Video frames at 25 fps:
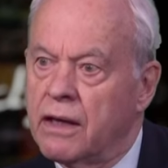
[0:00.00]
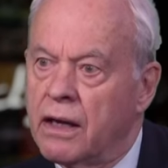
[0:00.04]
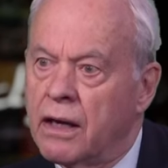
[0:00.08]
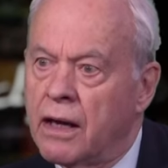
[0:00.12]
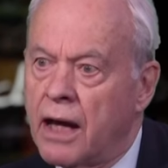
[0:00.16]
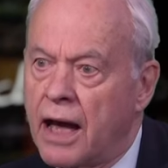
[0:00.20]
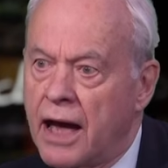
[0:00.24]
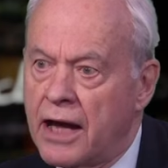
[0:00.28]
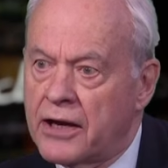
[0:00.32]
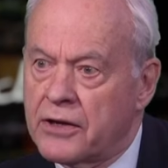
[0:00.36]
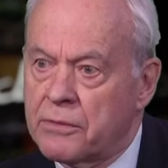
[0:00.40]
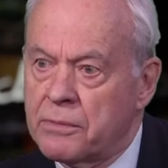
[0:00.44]
uh,
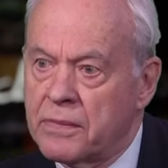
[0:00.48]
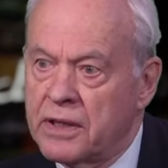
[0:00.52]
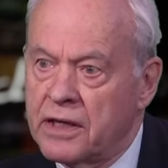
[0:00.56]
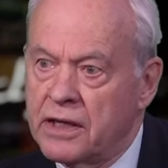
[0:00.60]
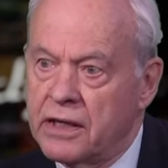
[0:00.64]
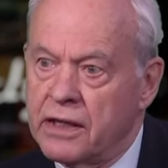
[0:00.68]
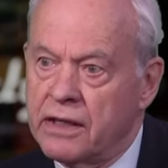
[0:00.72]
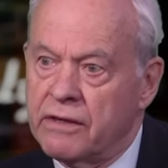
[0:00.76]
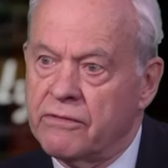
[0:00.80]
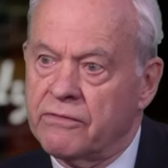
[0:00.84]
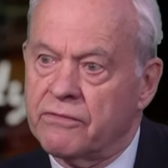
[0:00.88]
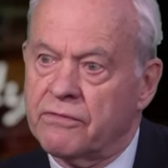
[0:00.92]
Adam and
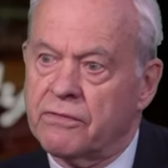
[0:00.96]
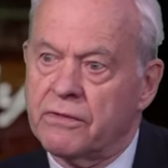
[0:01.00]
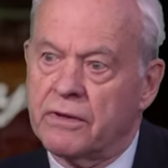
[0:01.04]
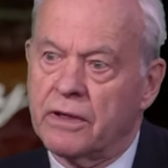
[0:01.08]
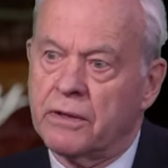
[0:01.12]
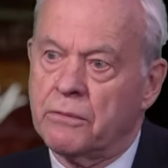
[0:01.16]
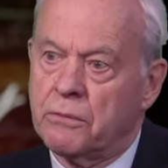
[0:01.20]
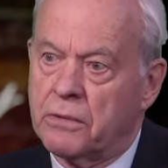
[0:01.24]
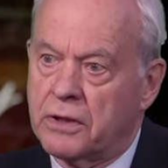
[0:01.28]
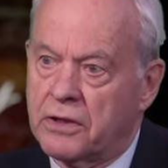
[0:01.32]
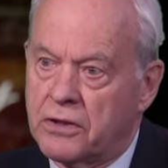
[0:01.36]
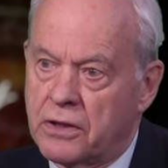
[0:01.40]
Eve,
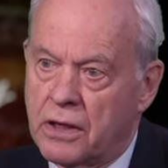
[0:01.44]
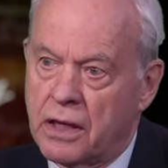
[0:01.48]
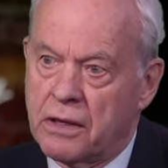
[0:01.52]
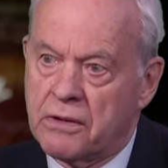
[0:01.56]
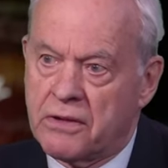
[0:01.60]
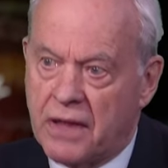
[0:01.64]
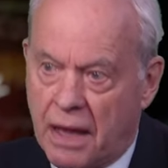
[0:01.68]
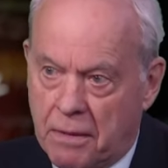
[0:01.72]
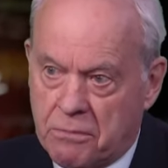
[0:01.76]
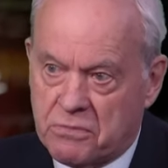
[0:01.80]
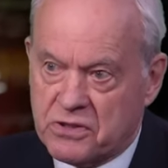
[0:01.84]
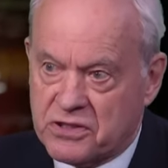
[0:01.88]
with it,
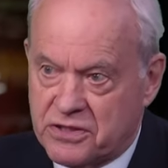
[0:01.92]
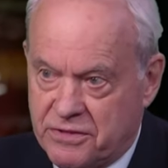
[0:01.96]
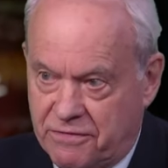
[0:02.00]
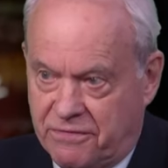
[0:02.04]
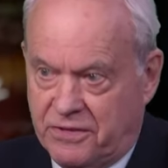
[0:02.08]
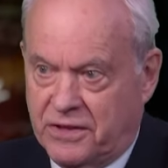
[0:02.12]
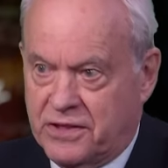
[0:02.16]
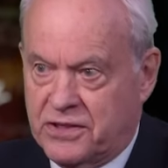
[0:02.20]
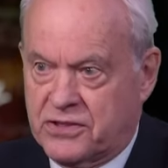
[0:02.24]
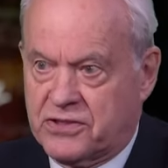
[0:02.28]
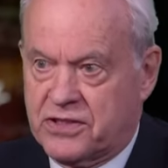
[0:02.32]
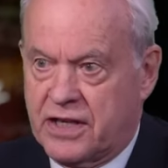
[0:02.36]
that was the
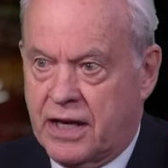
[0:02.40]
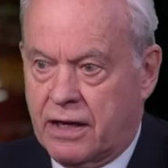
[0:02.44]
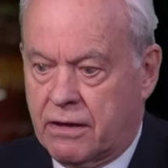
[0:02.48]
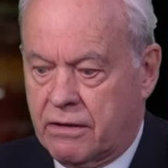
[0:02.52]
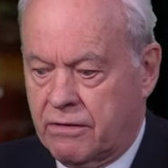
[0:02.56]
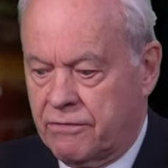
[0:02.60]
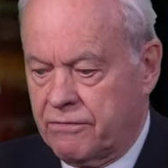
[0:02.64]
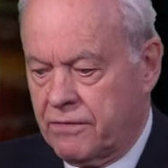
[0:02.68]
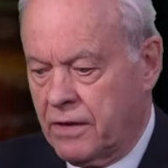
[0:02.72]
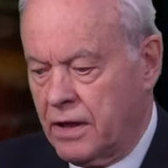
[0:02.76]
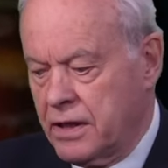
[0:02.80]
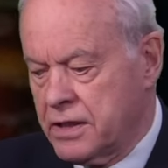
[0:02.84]
first
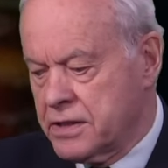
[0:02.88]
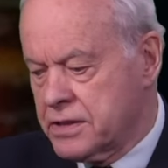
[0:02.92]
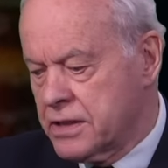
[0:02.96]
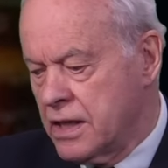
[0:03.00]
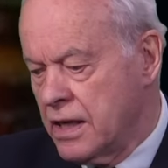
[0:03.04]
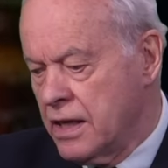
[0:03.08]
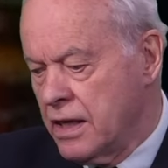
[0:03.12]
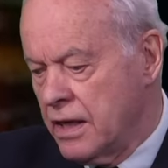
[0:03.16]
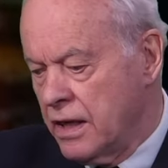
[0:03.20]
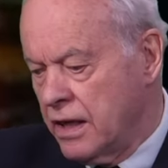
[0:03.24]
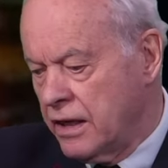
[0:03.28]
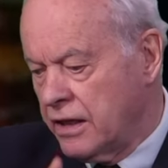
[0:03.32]
sacrifice.
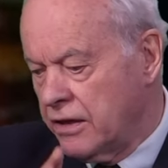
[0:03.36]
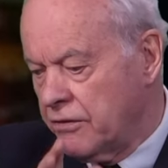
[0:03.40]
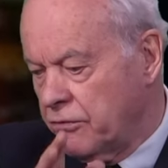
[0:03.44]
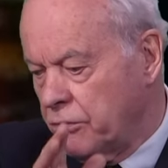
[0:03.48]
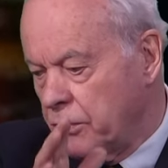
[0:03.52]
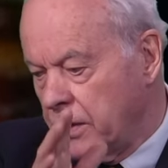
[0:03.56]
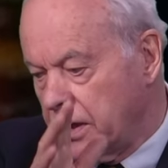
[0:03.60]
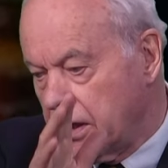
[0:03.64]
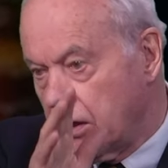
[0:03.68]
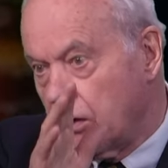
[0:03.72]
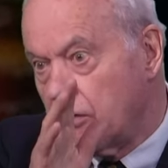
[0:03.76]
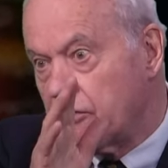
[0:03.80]
Mm. And if
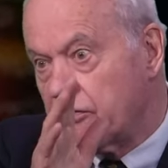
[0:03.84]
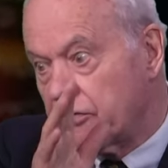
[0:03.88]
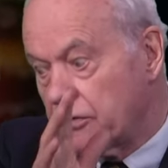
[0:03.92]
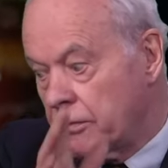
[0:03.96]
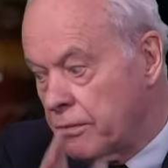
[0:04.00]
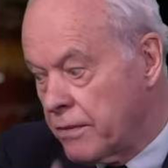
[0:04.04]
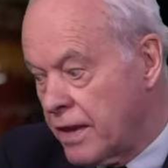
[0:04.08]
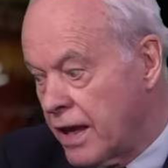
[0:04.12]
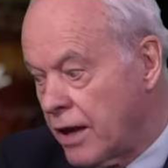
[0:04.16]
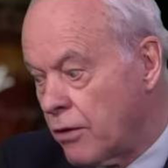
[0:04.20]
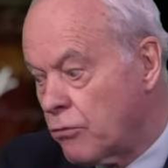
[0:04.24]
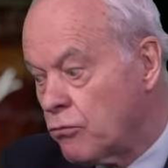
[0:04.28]
we go
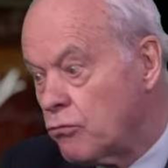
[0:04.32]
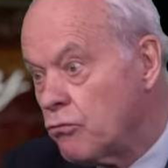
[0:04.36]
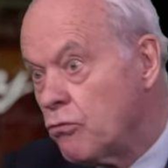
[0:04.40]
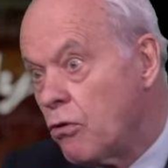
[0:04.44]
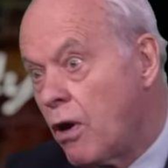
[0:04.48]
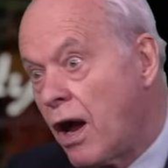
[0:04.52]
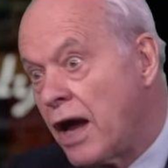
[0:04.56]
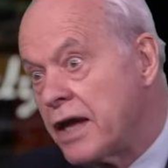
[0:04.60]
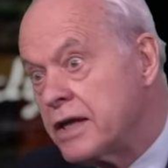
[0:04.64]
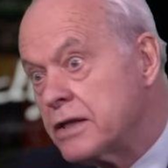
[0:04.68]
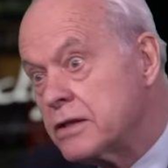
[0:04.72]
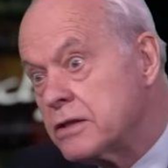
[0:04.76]
from there
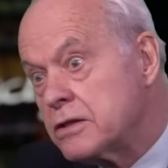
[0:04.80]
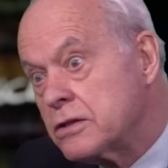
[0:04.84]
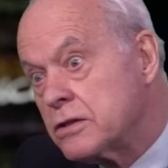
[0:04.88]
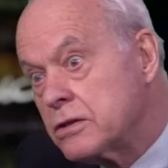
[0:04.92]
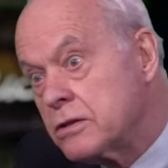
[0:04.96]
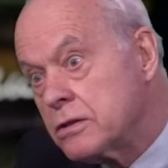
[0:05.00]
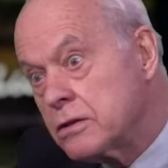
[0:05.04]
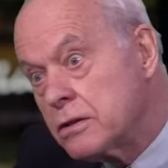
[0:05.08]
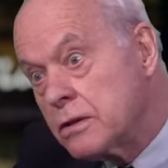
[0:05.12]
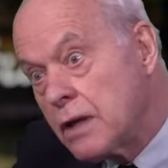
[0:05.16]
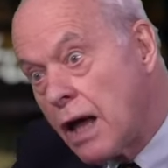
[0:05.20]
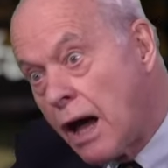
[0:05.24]
right
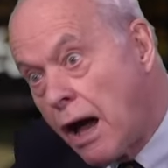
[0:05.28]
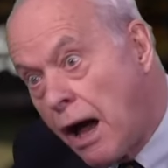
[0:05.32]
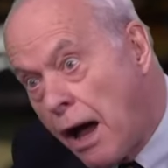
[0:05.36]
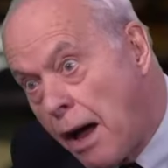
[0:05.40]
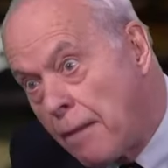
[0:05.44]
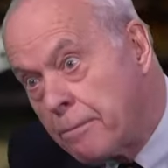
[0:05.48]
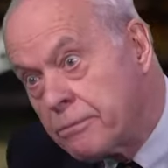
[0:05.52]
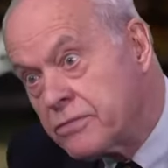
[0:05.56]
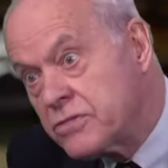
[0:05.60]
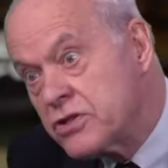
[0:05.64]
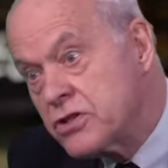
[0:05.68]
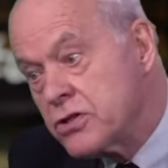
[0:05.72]

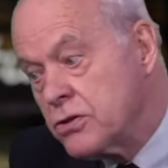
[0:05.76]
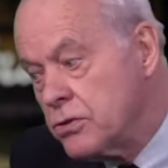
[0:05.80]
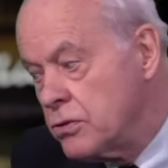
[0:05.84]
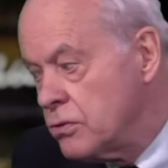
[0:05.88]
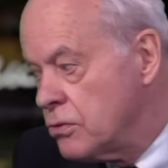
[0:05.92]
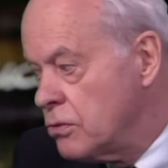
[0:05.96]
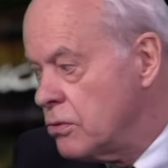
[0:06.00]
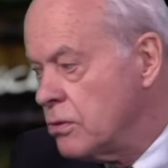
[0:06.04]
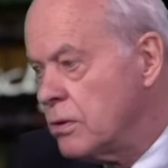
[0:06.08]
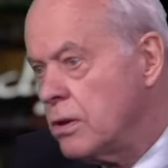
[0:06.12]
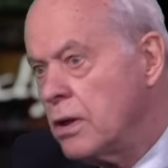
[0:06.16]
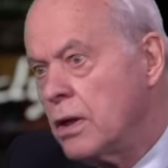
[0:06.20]
up
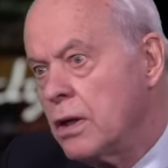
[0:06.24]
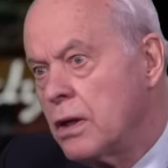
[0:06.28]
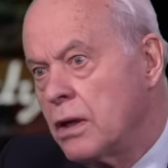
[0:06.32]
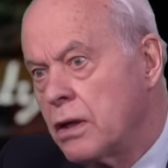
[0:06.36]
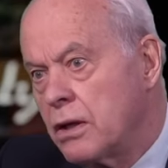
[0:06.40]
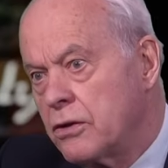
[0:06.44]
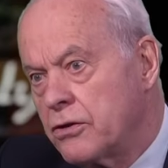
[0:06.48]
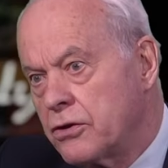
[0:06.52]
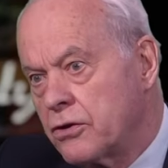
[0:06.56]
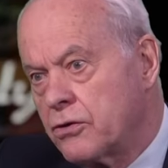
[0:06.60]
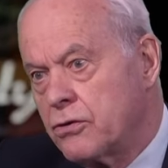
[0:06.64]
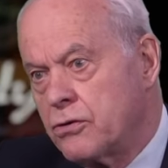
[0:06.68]
to
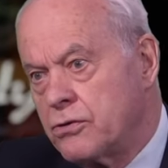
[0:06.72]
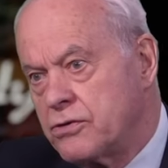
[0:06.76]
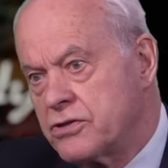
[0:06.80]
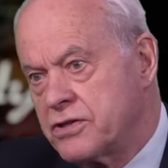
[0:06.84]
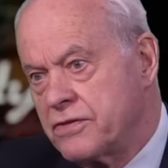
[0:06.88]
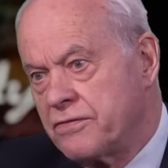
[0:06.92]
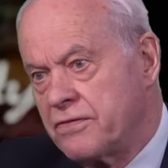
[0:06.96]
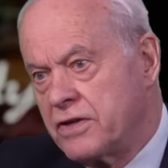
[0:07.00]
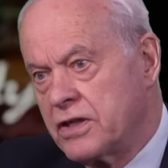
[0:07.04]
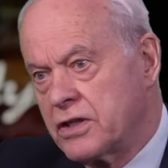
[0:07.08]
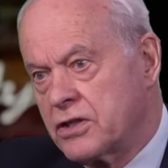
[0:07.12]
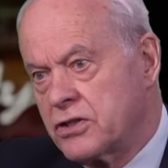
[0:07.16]
the
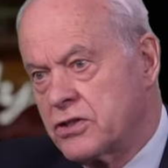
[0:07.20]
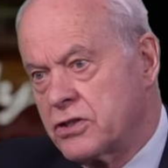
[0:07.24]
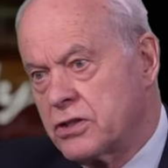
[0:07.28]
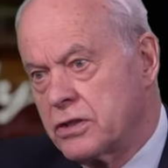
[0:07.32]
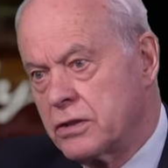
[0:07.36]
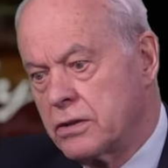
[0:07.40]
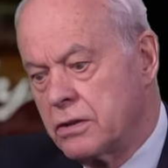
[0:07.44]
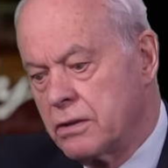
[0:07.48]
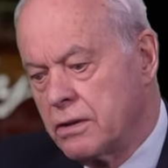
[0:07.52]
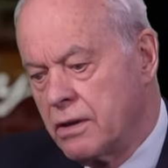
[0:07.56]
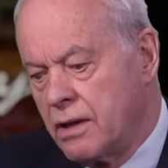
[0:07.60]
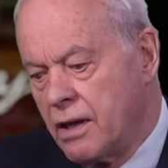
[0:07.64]

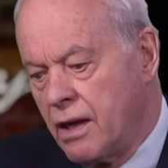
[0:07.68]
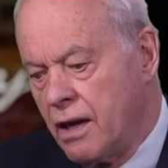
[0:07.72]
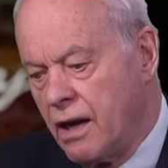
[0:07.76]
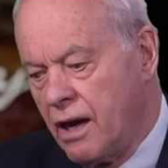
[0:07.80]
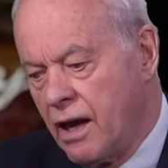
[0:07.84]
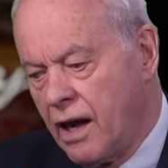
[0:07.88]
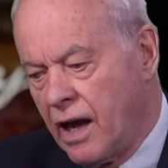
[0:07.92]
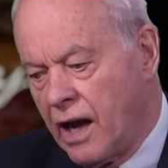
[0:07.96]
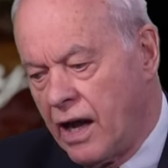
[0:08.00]
crucifixion, mm.